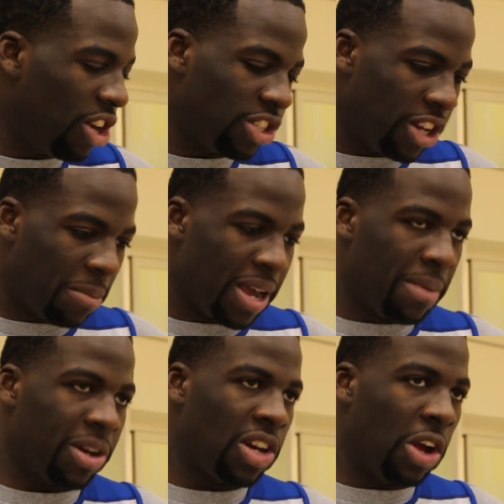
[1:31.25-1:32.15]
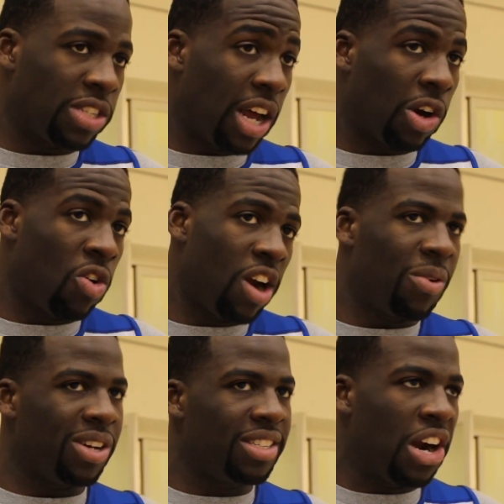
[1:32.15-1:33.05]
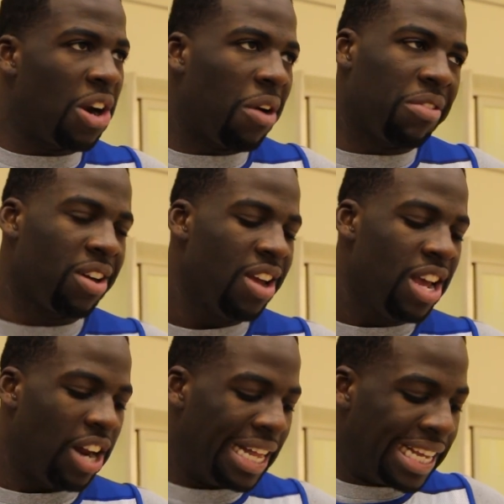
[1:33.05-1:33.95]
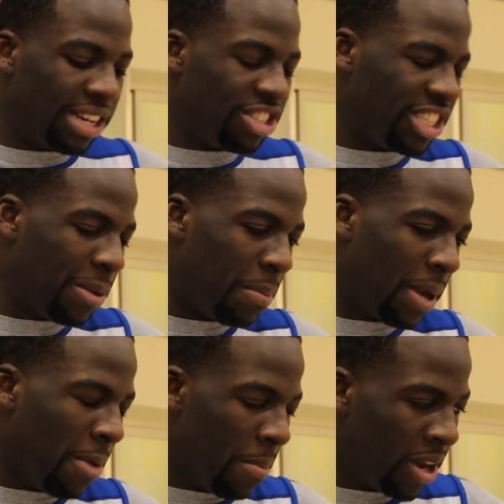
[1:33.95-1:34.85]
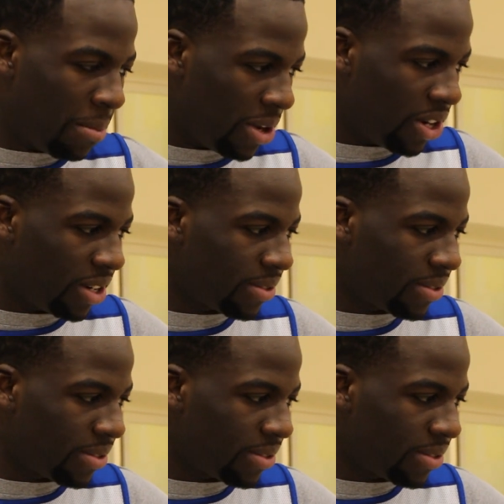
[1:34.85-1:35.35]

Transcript: You know, so to be able to close out a quarter with a turnover, I think it was just a big momentum builder.